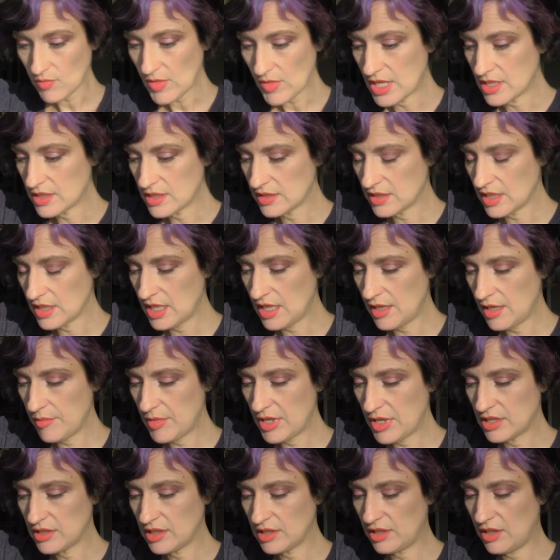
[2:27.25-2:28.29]
Same
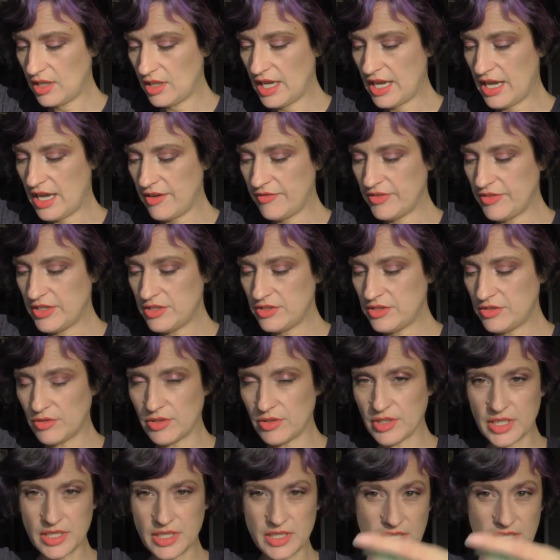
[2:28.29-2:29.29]
little half inch rollers,